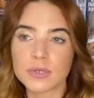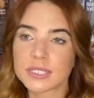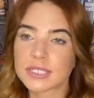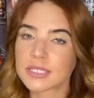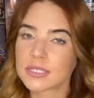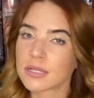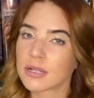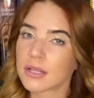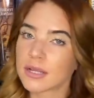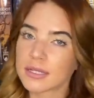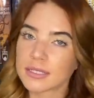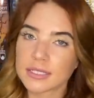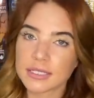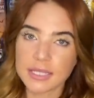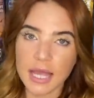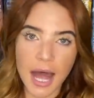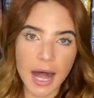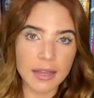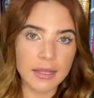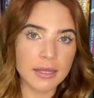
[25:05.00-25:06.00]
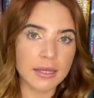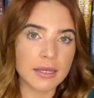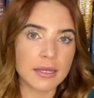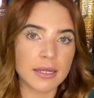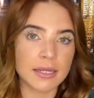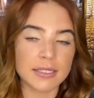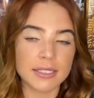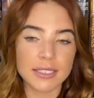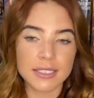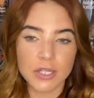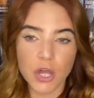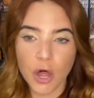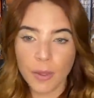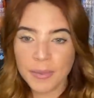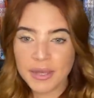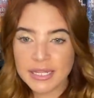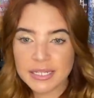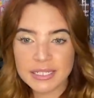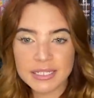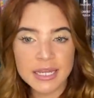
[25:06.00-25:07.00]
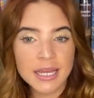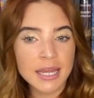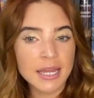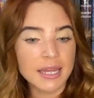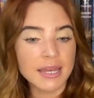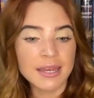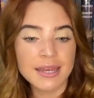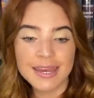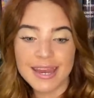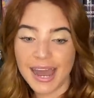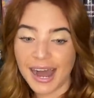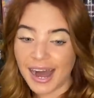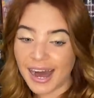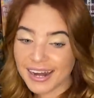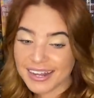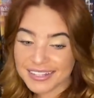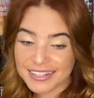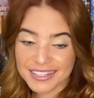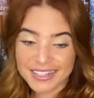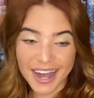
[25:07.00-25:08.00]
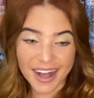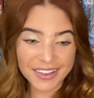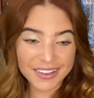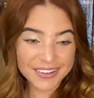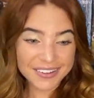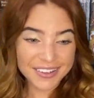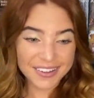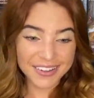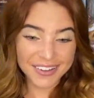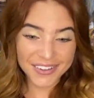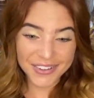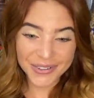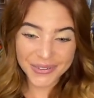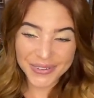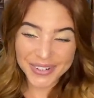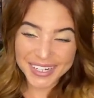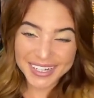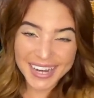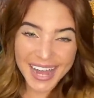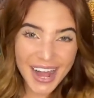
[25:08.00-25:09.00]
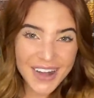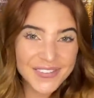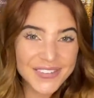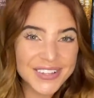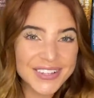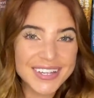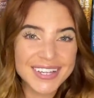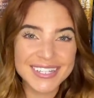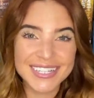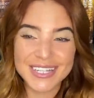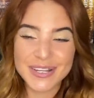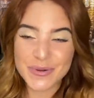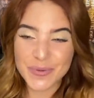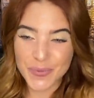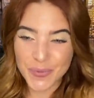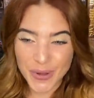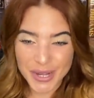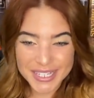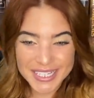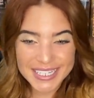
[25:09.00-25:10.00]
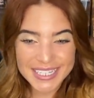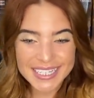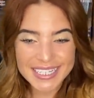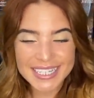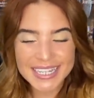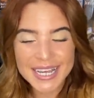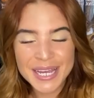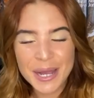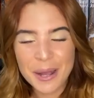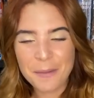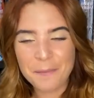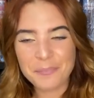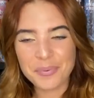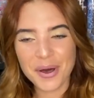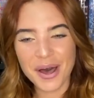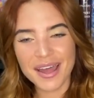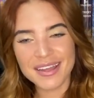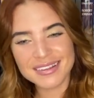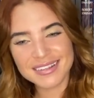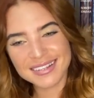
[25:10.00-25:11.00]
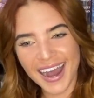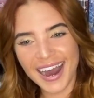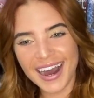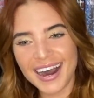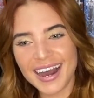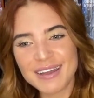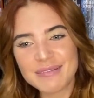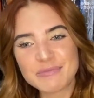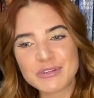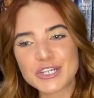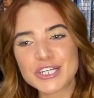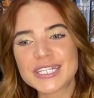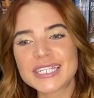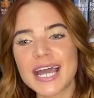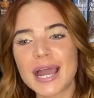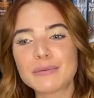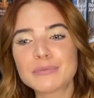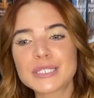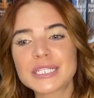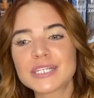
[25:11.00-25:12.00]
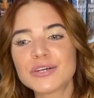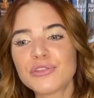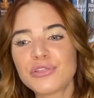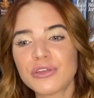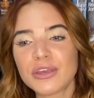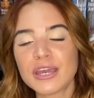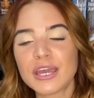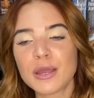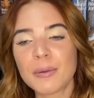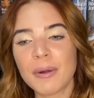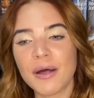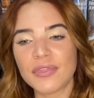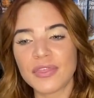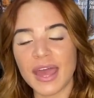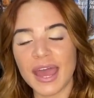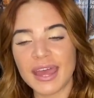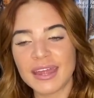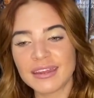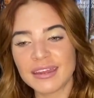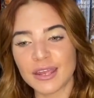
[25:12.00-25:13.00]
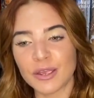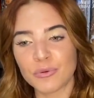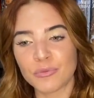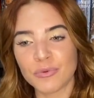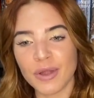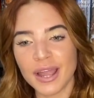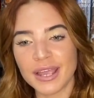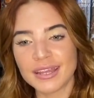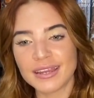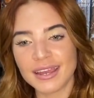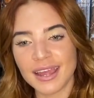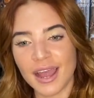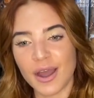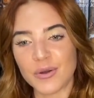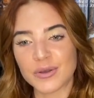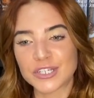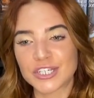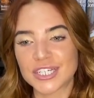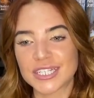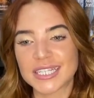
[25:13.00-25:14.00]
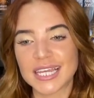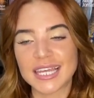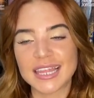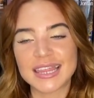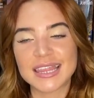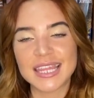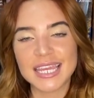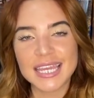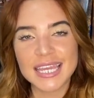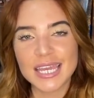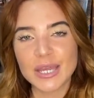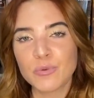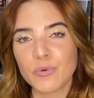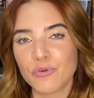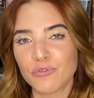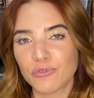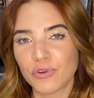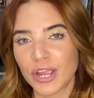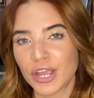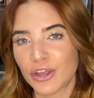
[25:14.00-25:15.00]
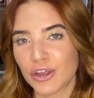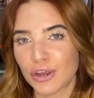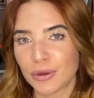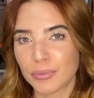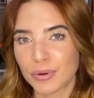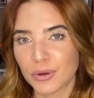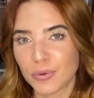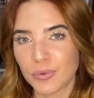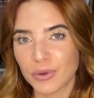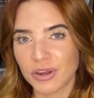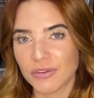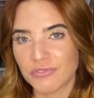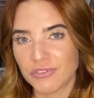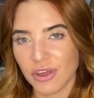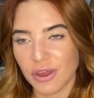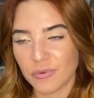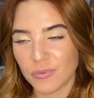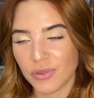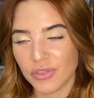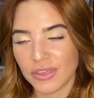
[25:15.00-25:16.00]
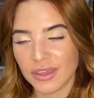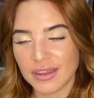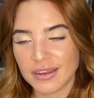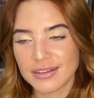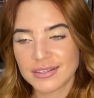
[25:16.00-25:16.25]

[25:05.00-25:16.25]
still a solid installment, not a solid concluding novel because it wasn't. But I'm just, I'm still thinking about the ending right now and just like thinking what Frank Herbert would have done with it.